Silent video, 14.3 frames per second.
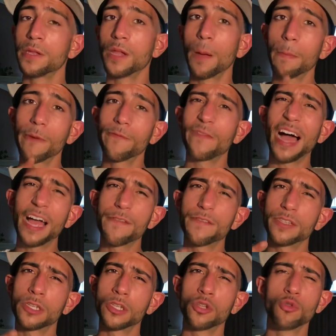Number 5
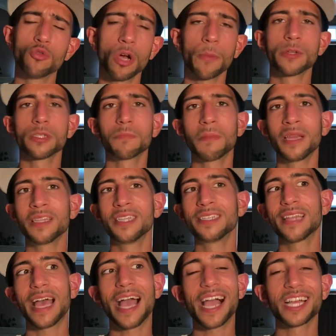is a newcomer to my
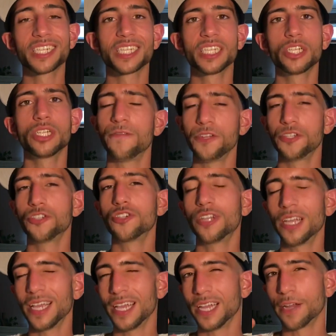list. I actually featured
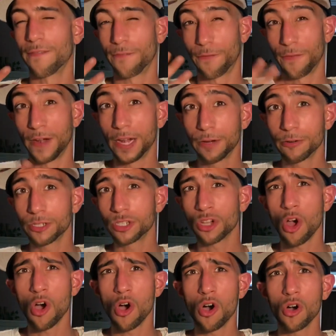it in a fragrance
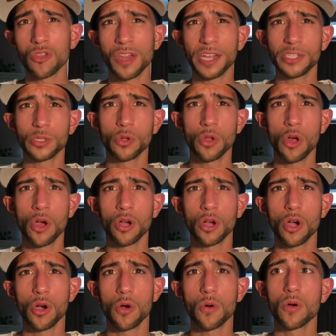haul not too long
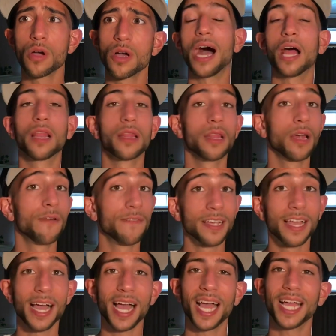ago. I love it,
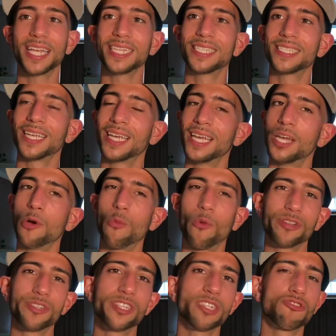guys.
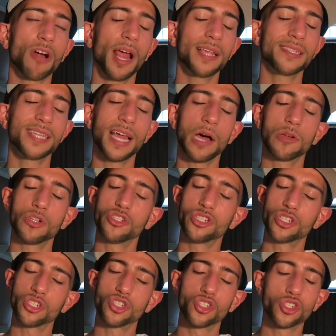Once it dries down, it's
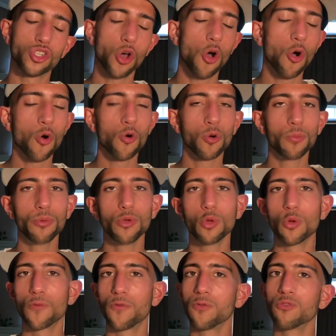just so
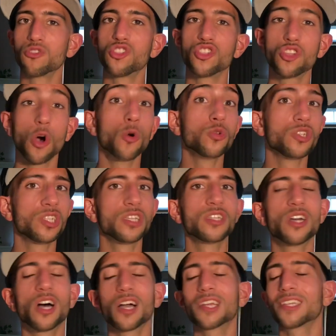beautiful, so
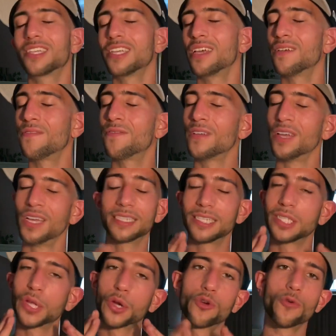seductive. This
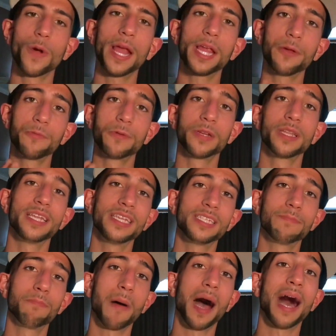is a great
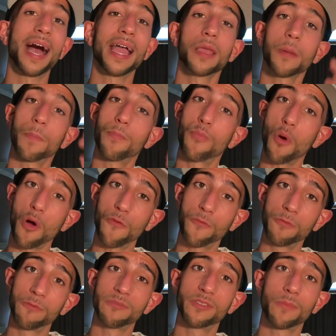release by
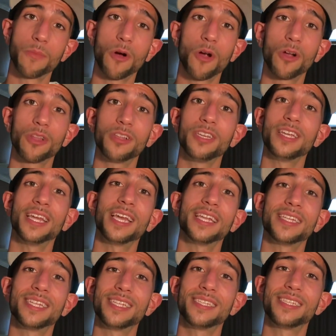Parfums de Marley,
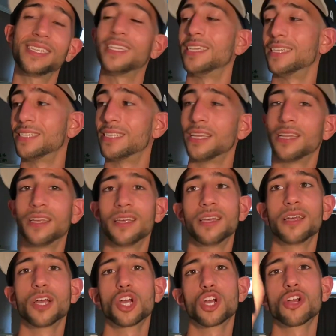and this is
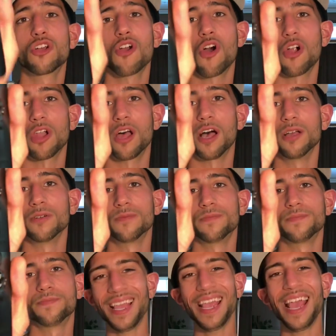Carlisle.
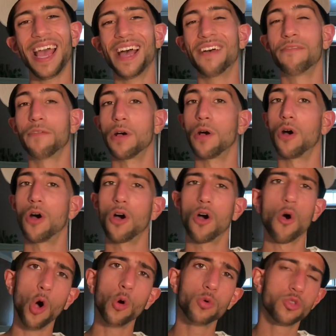They have
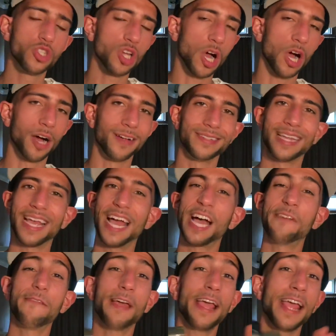Ojan, they
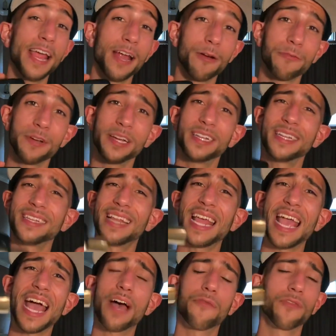have Herod, and they
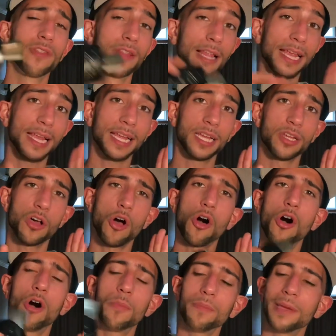have Leighton,
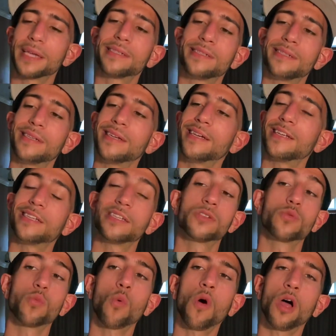all mixed in
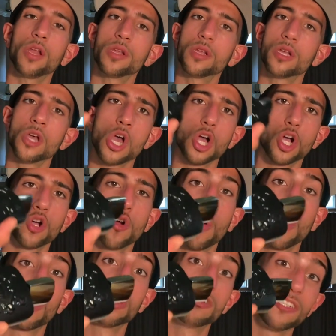this one
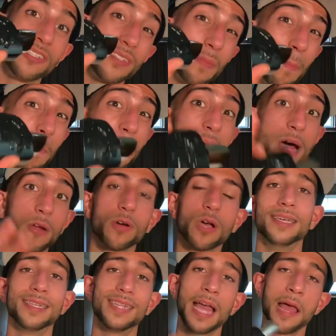gorgeous bottle.
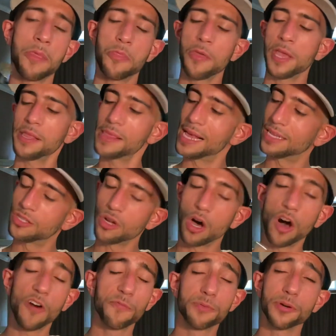That thing that's
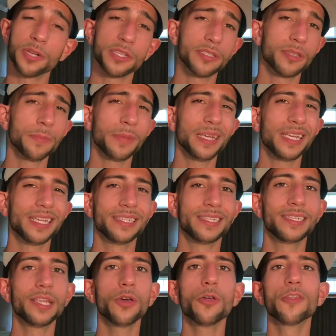off-putting to me is
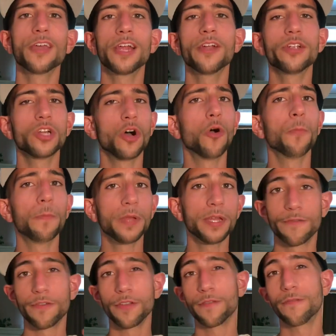still there in the opening
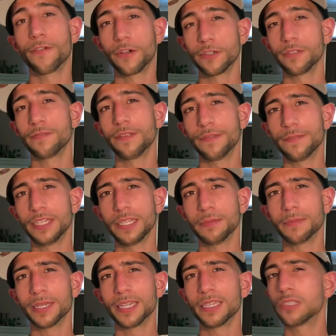for the first
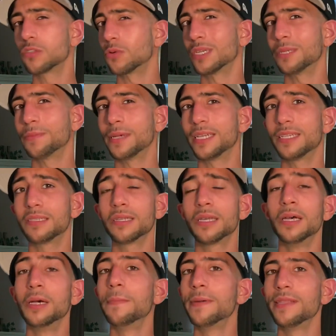15 minutes, 20 minutes,
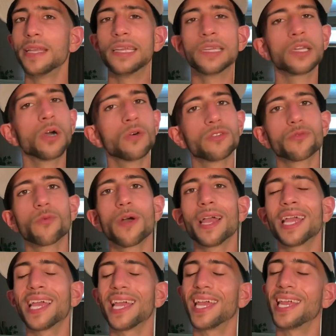but then it goes
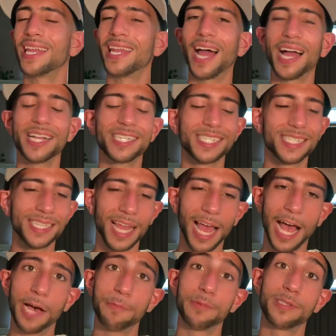away, and I just
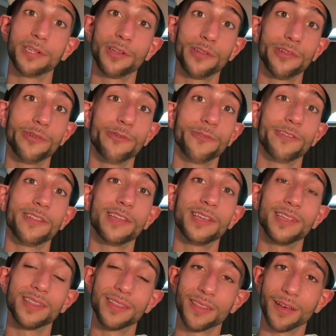
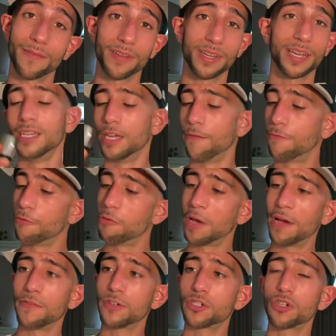absolutely love it. If you
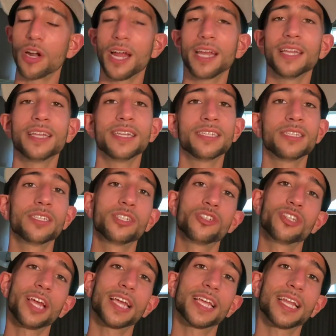haven't tried this,
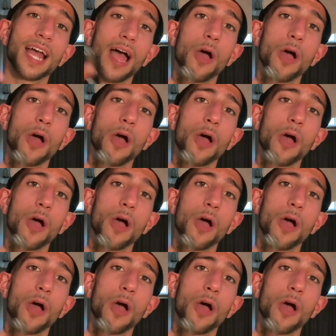check it